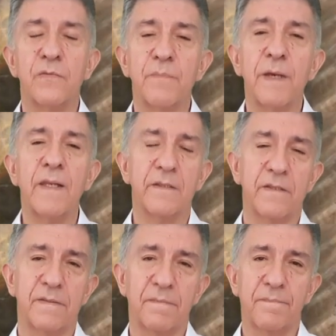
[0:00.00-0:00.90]

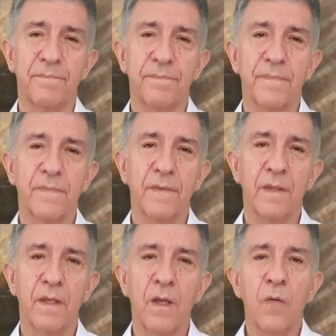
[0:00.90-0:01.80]
rebellion.
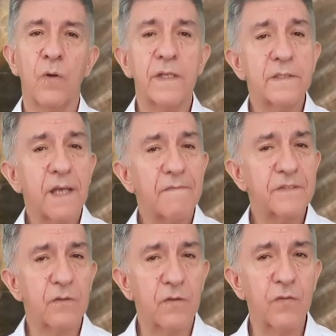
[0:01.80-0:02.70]
What is
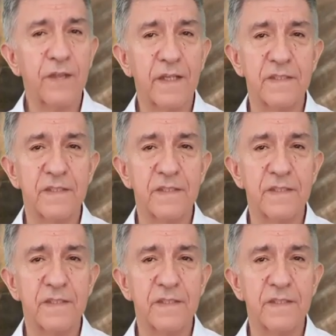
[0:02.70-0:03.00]
absolutely